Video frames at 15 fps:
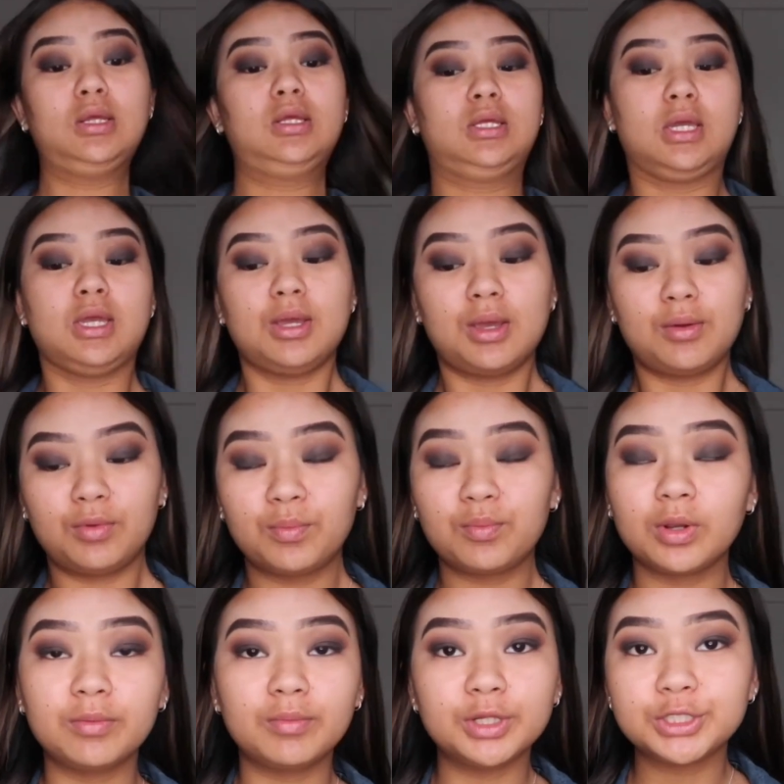Okay, and we're
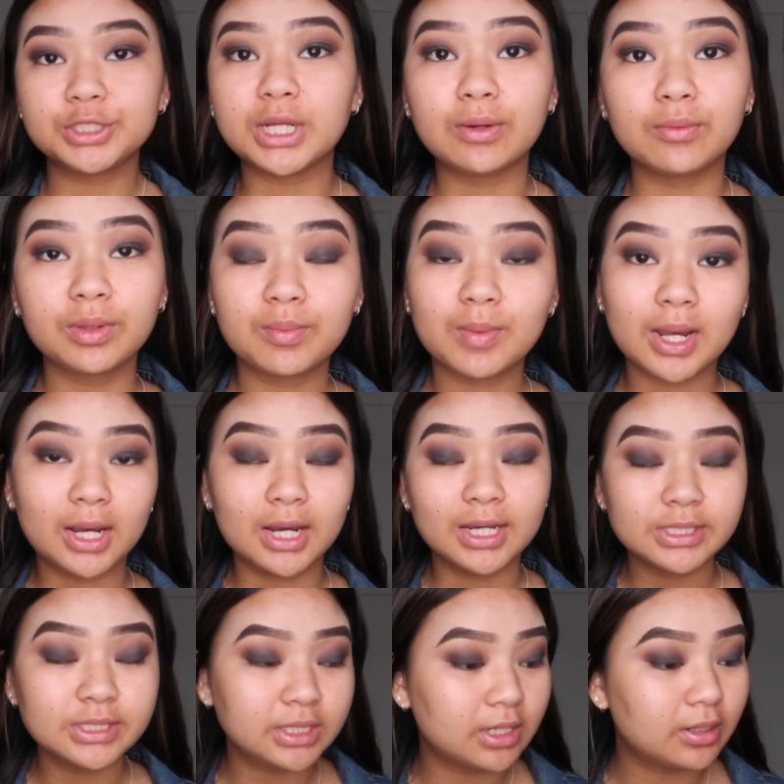pretty much done with my
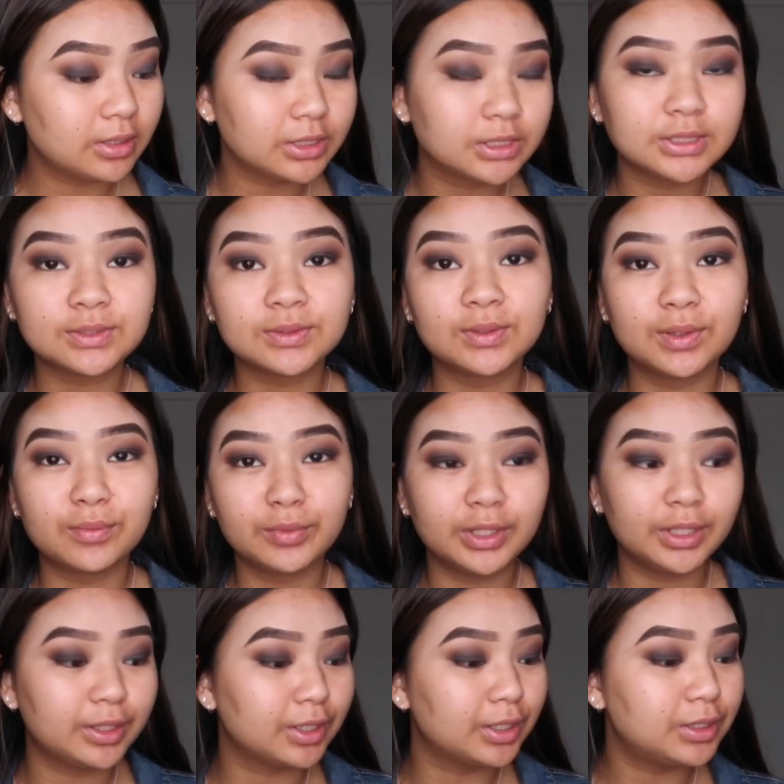eyes now. This is all I'm
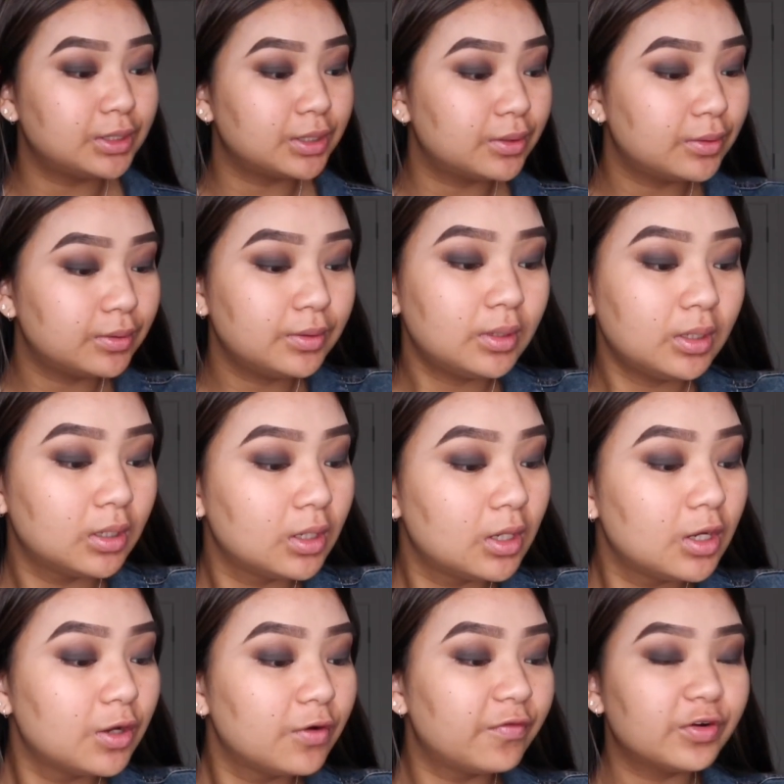really gonna do.
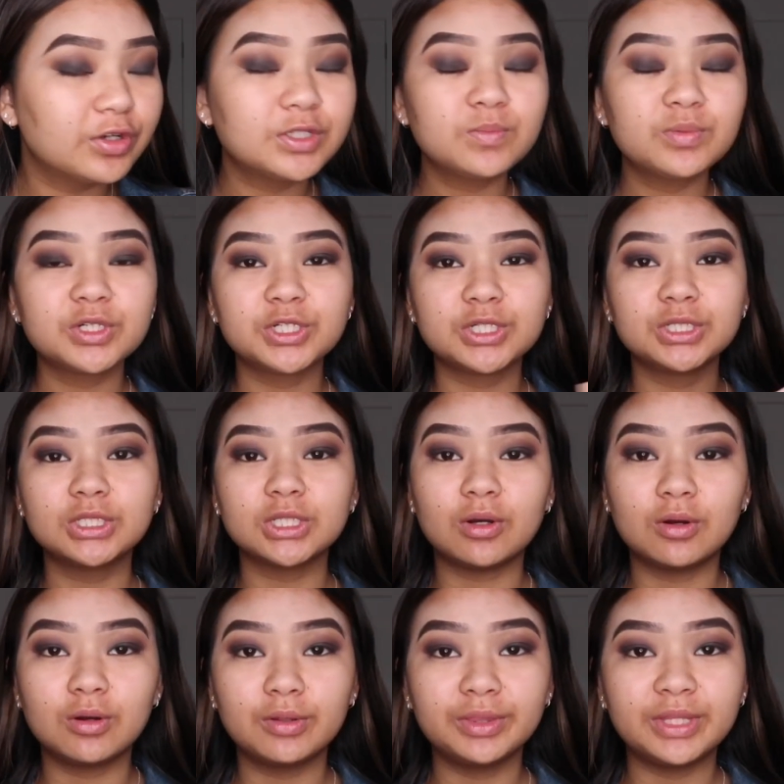First impressions
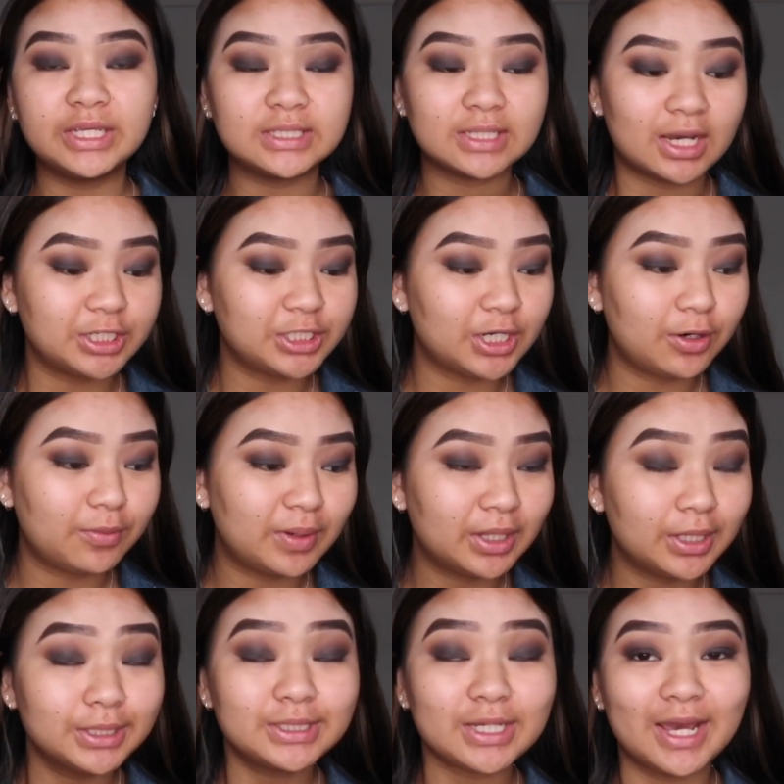on these eyeshadow
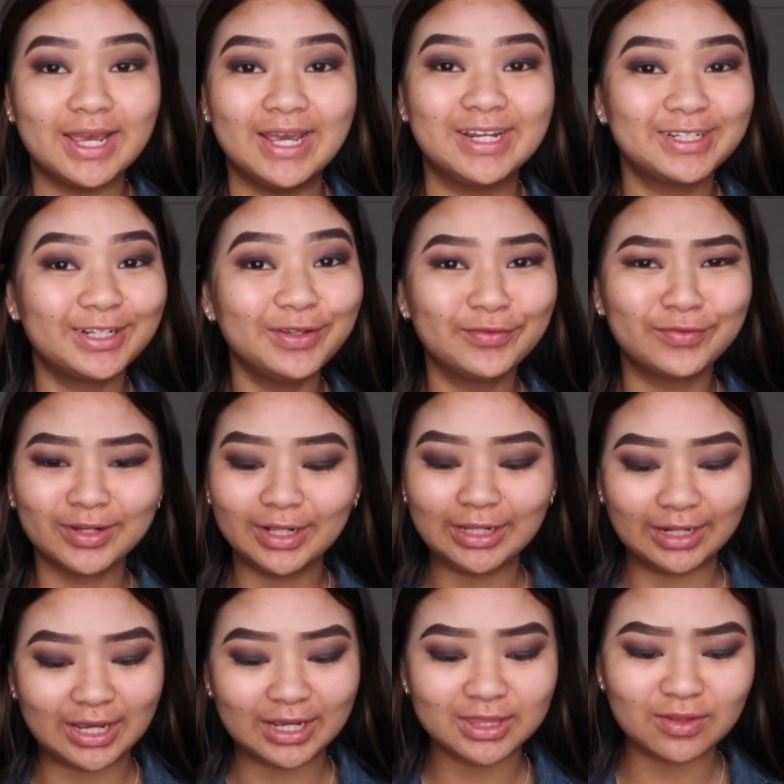palettes, I actually really
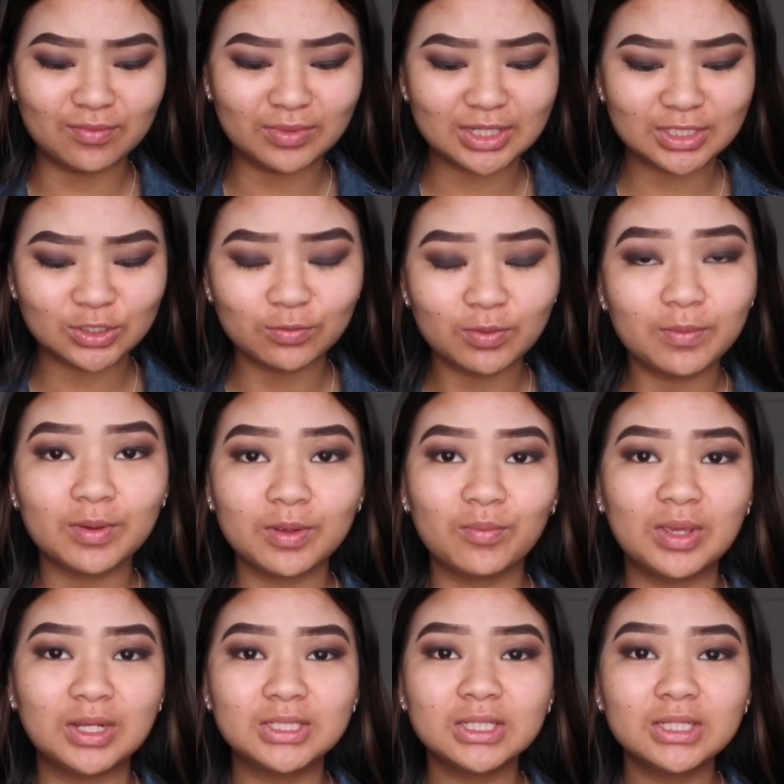like them. They're super
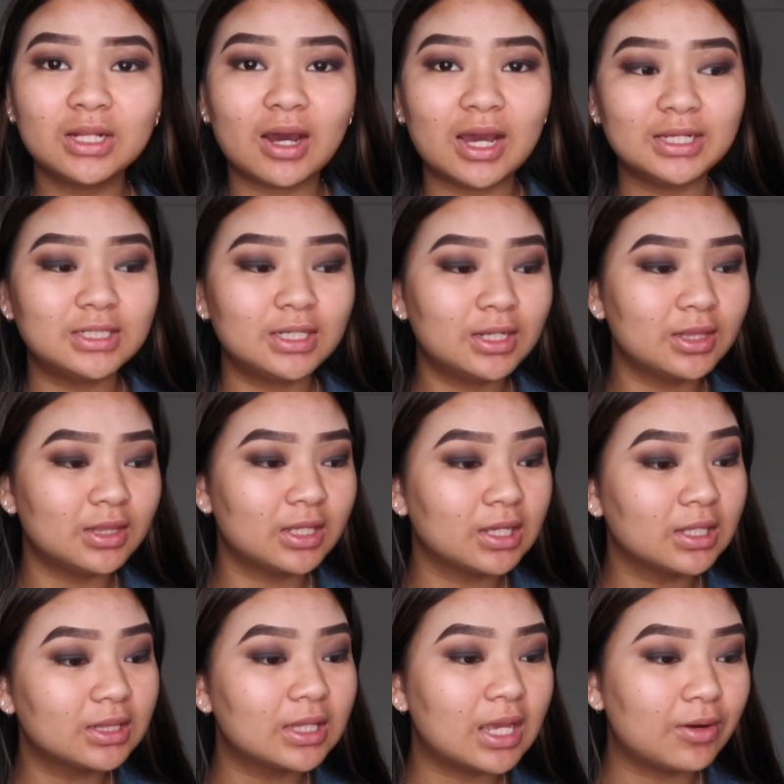pigmented. I didn't
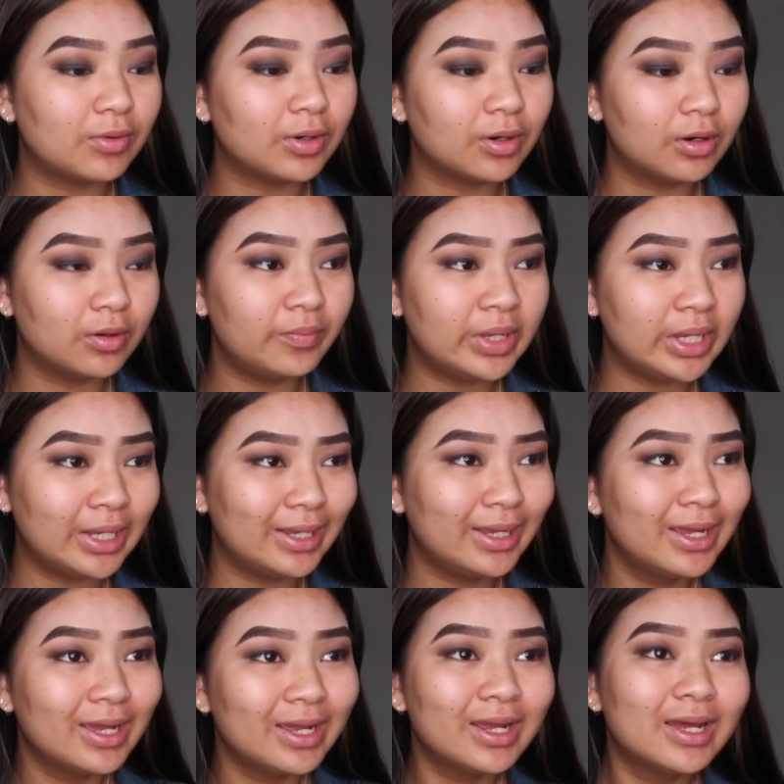think they were gonna be
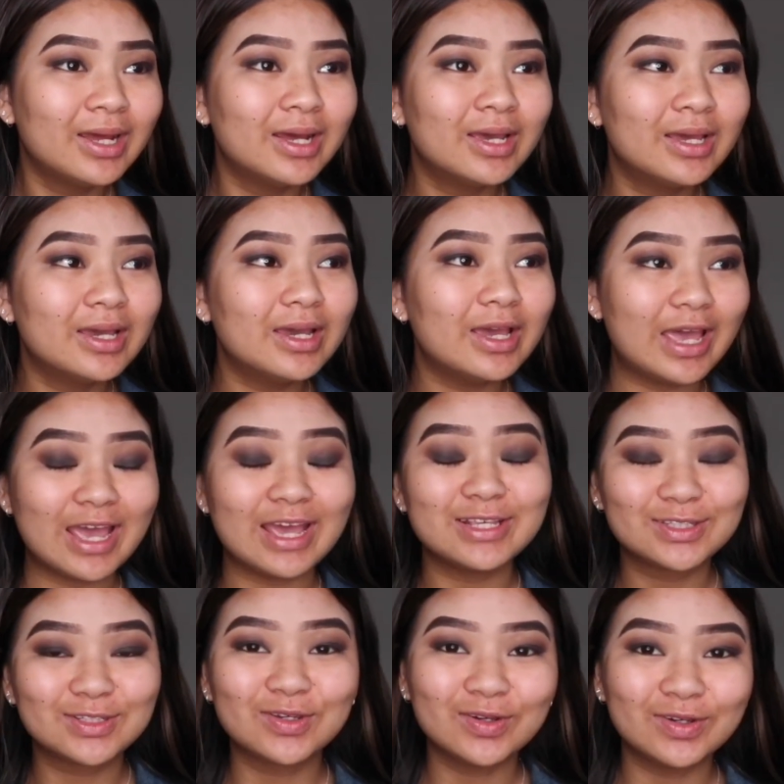
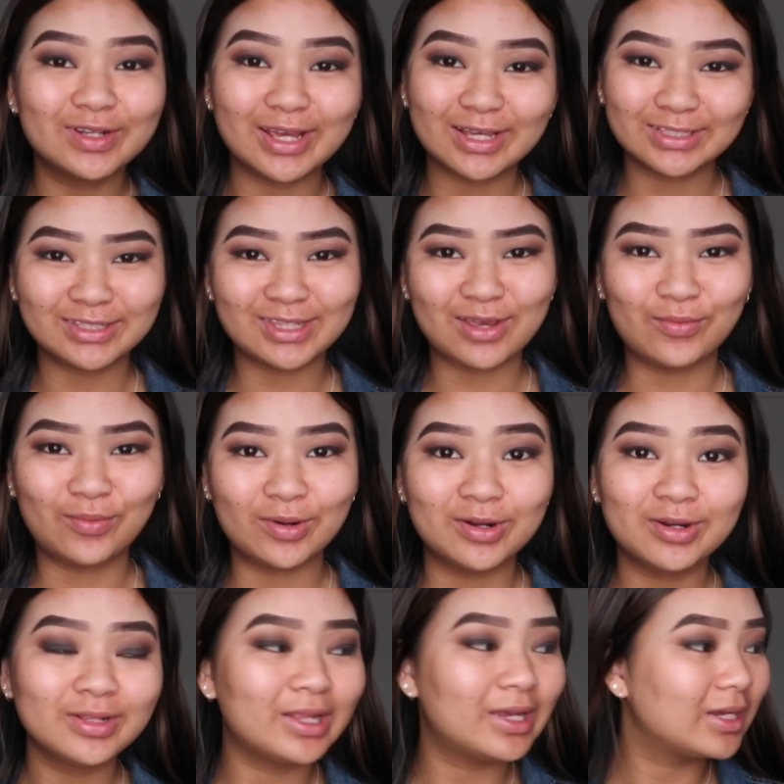as good as they
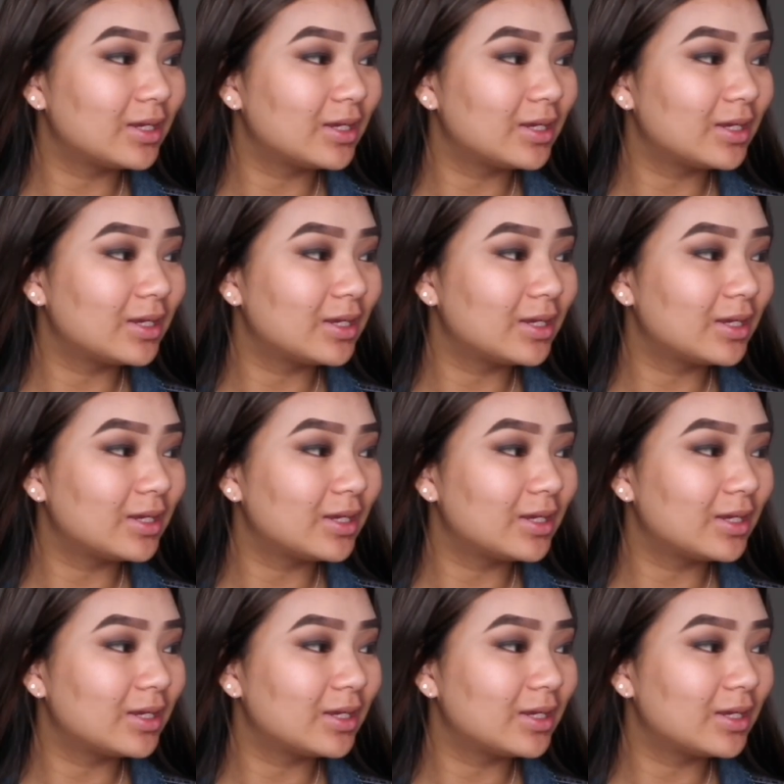were.